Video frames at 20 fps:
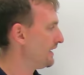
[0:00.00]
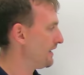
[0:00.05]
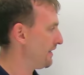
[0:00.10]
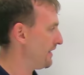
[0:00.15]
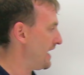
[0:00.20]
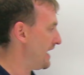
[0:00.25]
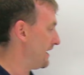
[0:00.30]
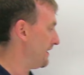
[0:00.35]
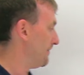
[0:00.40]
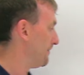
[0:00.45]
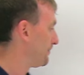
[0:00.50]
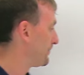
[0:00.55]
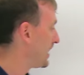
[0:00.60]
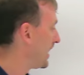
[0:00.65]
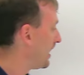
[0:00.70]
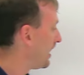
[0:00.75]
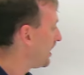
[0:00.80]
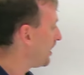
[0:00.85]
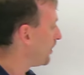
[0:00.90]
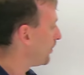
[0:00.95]
Then,
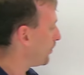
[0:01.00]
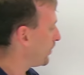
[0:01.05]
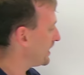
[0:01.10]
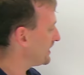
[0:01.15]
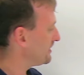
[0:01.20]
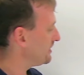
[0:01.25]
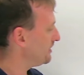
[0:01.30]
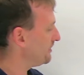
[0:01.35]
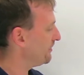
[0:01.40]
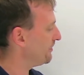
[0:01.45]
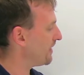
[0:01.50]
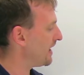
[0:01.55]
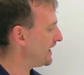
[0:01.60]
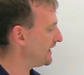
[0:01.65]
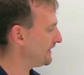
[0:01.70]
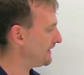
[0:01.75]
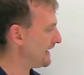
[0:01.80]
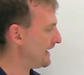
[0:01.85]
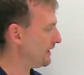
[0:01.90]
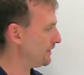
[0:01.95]
once you
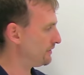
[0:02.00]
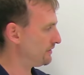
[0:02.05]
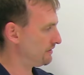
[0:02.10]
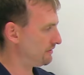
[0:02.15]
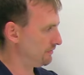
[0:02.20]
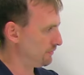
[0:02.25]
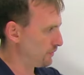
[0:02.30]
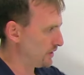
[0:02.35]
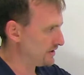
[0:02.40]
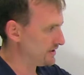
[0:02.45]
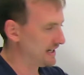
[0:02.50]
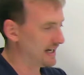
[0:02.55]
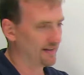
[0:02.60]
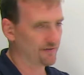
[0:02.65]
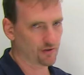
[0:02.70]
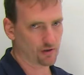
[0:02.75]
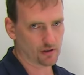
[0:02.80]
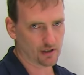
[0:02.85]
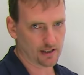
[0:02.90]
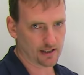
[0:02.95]

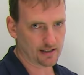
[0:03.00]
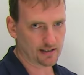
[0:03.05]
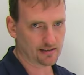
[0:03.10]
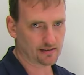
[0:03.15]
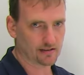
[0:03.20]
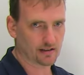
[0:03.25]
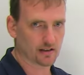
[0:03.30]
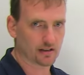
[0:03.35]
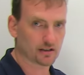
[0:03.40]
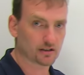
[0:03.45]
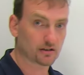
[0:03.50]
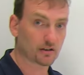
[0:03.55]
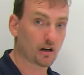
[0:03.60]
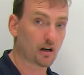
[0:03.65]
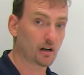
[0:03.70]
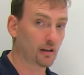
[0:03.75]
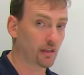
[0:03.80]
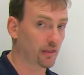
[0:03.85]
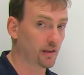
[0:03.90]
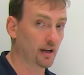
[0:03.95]
have your list,
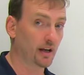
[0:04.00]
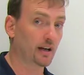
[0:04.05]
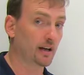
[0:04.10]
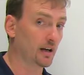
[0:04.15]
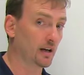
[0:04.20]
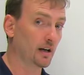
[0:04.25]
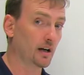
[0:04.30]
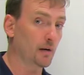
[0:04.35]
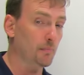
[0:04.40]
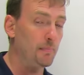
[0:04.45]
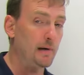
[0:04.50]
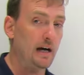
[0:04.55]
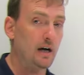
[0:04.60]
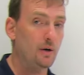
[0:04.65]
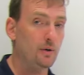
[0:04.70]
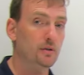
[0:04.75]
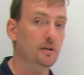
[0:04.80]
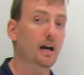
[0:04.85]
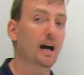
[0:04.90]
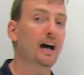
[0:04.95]
start thinking
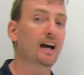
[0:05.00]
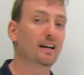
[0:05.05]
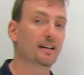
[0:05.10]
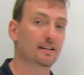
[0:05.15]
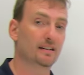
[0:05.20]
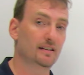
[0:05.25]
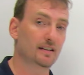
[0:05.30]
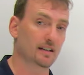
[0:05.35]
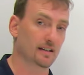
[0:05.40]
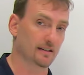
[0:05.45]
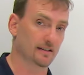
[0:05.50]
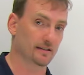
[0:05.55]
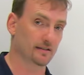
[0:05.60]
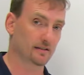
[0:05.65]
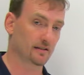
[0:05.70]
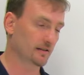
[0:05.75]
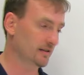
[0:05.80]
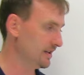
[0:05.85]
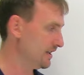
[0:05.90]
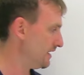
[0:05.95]
about
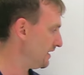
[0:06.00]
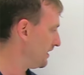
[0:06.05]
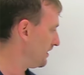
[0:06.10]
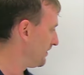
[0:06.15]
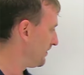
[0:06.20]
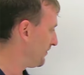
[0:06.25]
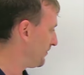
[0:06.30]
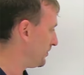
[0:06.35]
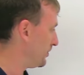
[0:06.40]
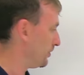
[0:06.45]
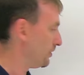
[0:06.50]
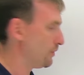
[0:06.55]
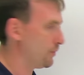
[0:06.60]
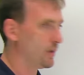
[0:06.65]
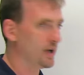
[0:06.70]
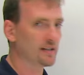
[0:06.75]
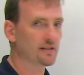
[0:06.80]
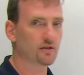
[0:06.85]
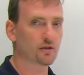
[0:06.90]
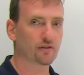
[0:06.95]
ideas. Food.
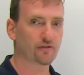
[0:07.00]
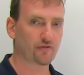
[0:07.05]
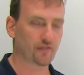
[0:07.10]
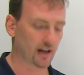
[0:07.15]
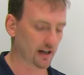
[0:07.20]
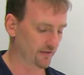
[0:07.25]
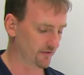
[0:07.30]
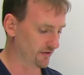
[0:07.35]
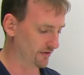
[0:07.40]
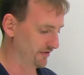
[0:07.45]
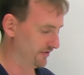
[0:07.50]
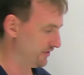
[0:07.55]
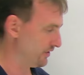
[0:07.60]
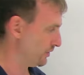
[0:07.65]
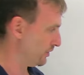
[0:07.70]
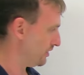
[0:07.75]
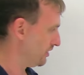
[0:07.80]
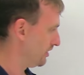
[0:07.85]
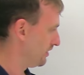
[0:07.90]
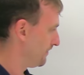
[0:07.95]
What's your favorite
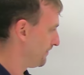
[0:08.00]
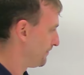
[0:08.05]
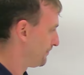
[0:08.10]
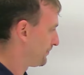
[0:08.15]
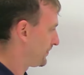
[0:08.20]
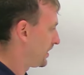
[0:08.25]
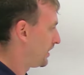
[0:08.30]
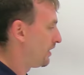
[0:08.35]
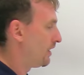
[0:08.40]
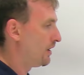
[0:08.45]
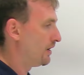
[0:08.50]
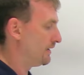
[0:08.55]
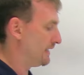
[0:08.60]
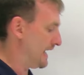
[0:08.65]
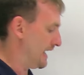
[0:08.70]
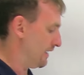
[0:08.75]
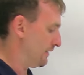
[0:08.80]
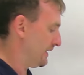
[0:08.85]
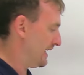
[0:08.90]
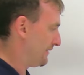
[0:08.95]
food?
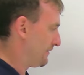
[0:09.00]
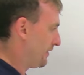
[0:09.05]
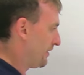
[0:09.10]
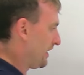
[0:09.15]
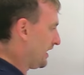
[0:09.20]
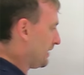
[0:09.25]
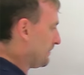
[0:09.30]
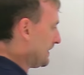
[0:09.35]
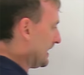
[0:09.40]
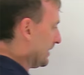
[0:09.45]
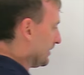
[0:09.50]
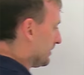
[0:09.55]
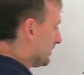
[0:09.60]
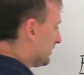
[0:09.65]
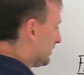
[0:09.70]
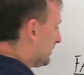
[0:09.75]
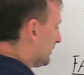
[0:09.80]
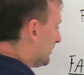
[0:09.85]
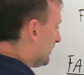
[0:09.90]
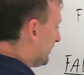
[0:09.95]
Now, you have to think about
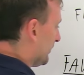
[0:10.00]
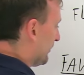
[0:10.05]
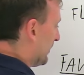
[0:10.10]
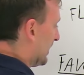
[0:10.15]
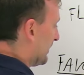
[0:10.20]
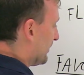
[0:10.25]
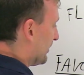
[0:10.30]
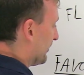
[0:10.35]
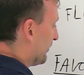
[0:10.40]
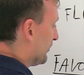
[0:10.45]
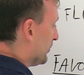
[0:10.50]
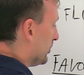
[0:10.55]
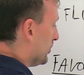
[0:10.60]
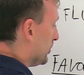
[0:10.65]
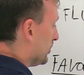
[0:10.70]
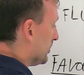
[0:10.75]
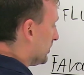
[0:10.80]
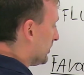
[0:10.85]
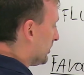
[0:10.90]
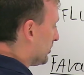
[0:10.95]
favorite
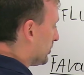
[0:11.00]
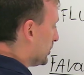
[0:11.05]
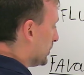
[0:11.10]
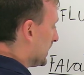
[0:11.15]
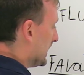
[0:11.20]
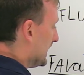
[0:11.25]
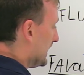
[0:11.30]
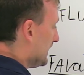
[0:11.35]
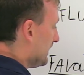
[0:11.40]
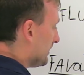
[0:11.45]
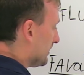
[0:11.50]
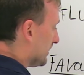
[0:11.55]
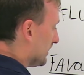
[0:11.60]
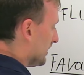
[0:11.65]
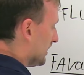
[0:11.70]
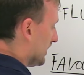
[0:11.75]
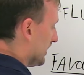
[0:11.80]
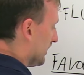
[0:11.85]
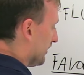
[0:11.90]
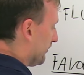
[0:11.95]
food to eat,
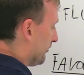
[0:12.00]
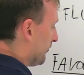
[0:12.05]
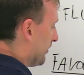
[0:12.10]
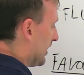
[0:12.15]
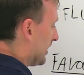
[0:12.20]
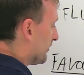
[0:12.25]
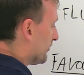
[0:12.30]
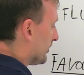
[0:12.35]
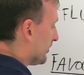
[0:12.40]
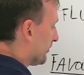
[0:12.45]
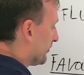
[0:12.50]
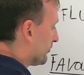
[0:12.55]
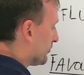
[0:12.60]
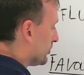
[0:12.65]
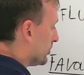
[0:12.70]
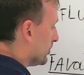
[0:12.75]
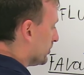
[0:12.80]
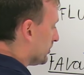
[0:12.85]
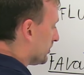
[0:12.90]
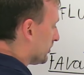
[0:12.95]
favorite
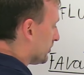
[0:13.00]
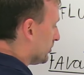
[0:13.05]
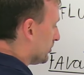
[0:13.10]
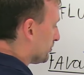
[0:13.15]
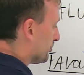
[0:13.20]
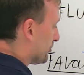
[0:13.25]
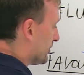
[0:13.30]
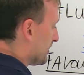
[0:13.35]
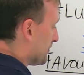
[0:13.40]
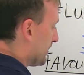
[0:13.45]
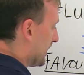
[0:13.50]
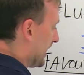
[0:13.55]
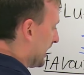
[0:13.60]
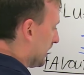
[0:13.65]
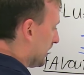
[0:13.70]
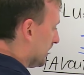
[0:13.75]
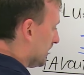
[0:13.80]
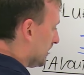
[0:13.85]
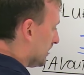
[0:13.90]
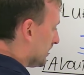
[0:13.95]
food to
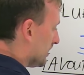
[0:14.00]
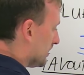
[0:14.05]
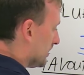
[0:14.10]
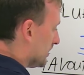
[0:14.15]
prepare,